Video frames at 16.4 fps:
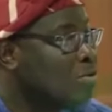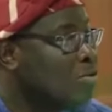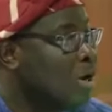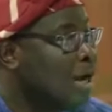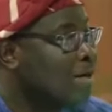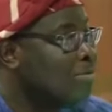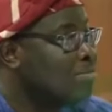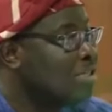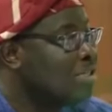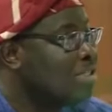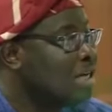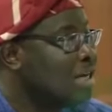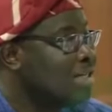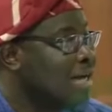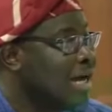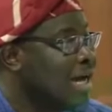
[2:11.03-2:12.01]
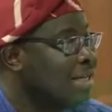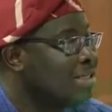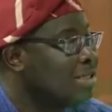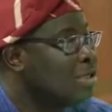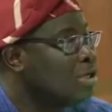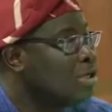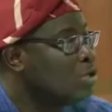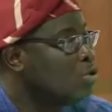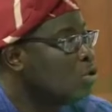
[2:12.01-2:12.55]
you admitted
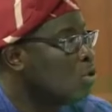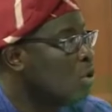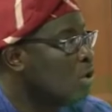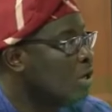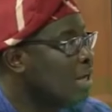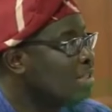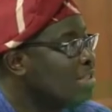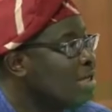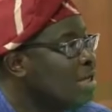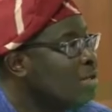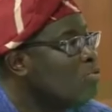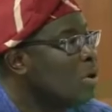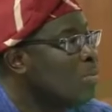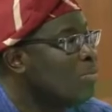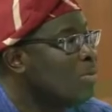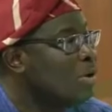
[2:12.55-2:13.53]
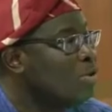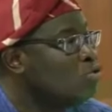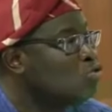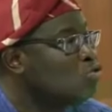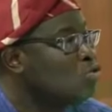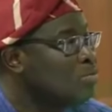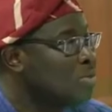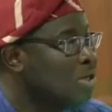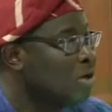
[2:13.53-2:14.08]
that you collected
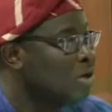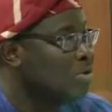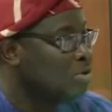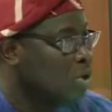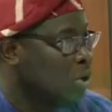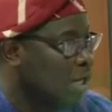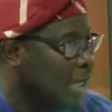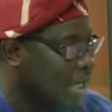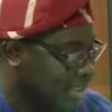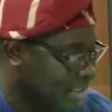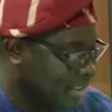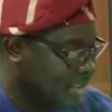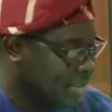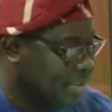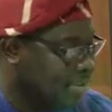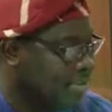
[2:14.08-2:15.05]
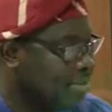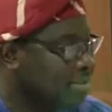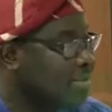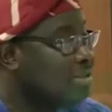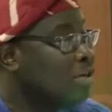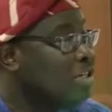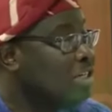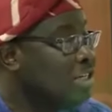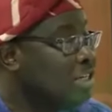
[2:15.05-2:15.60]
$1.2 million
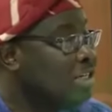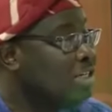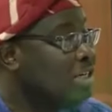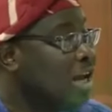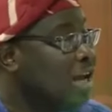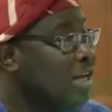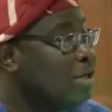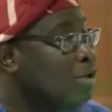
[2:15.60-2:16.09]
for the